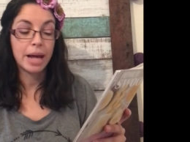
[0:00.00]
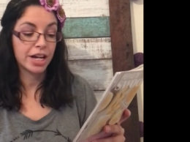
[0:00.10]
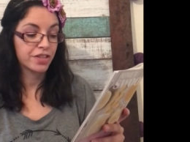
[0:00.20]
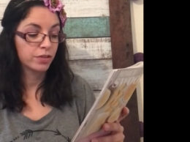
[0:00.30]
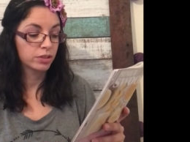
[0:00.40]

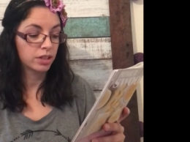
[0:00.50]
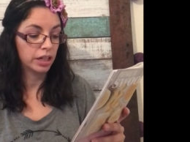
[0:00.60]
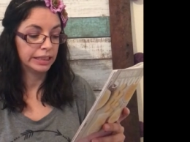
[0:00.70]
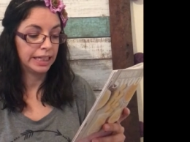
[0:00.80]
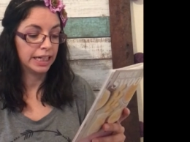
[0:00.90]
bashful
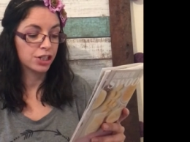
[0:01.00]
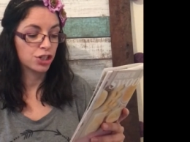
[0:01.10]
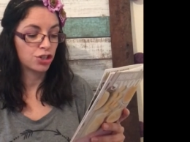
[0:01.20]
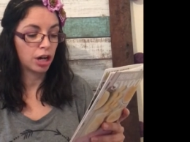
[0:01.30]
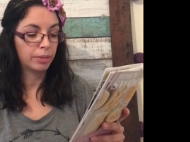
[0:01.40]
dahlia, and
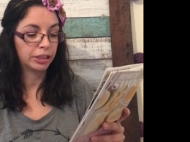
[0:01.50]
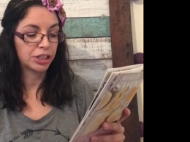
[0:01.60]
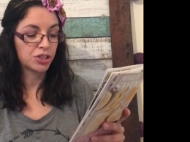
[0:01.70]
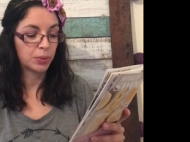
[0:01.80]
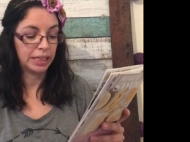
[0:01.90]

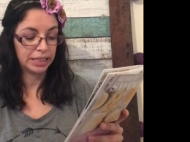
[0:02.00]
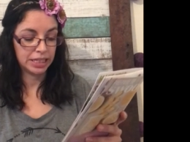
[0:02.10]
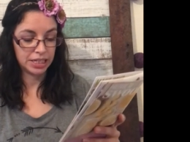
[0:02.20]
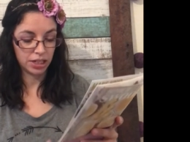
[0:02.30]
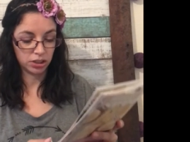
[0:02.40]
strawberry sweeten
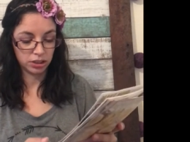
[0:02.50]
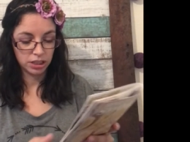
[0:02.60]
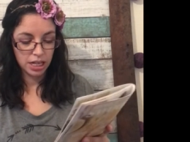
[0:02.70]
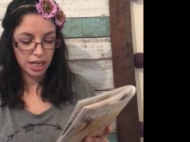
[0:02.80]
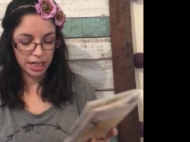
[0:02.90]
the deal.
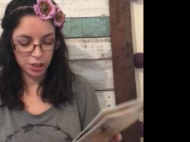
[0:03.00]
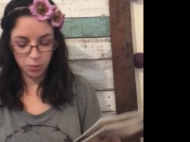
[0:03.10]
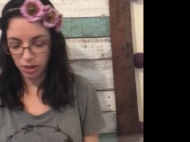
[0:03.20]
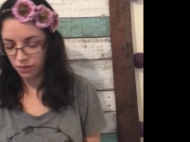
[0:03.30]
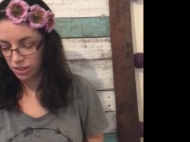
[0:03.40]
And
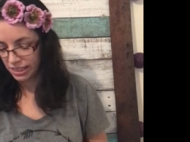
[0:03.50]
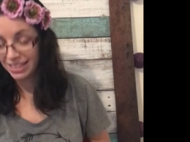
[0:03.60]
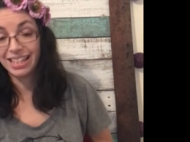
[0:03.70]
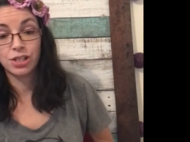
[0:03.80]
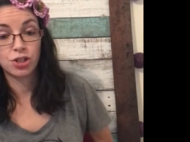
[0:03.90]
it's one of our
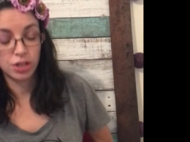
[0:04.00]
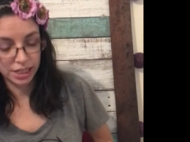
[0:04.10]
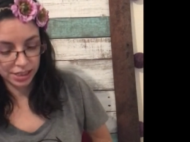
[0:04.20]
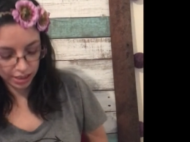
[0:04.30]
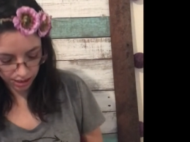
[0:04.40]
scent
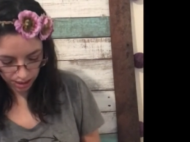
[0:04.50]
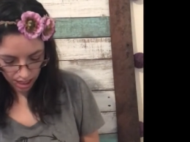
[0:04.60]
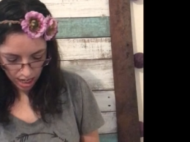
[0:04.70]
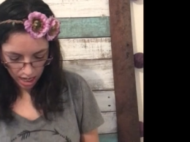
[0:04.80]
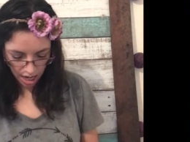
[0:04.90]
trends.
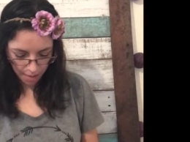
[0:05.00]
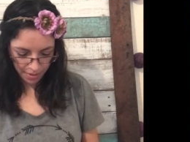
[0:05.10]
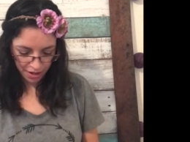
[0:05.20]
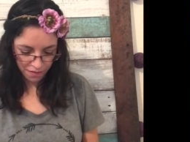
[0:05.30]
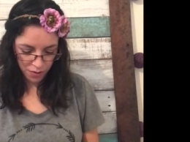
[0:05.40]
And
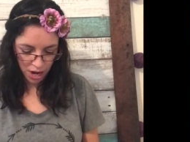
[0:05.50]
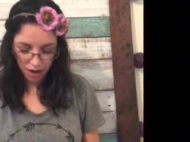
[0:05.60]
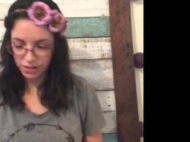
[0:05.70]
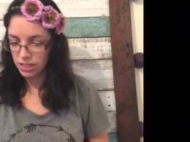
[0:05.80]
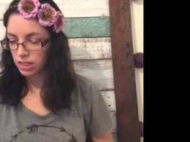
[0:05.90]
if you
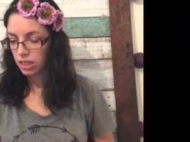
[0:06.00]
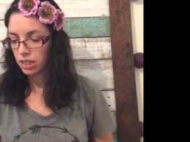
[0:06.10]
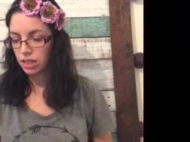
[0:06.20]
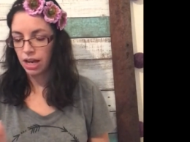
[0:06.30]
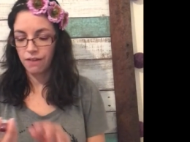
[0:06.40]
haven't
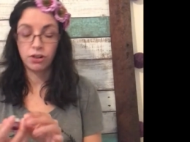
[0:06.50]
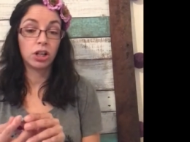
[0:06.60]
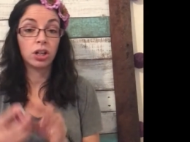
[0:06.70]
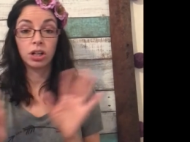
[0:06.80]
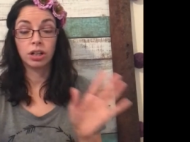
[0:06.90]

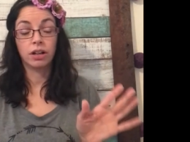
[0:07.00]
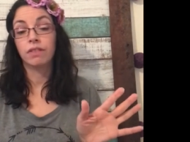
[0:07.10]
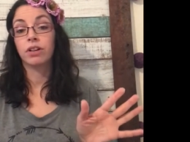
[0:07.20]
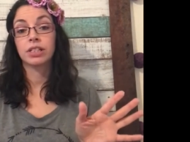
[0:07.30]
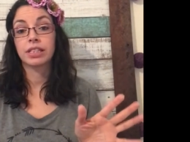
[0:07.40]
ever heard
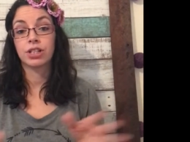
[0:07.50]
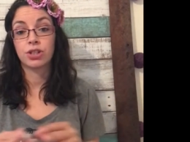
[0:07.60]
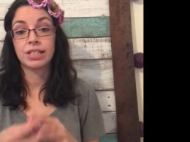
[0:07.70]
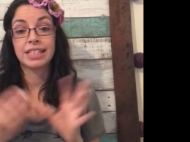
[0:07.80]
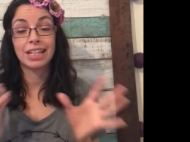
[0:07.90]
of our scent
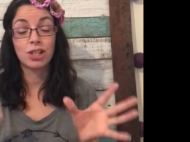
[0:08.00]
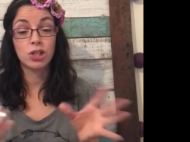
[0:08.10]
trends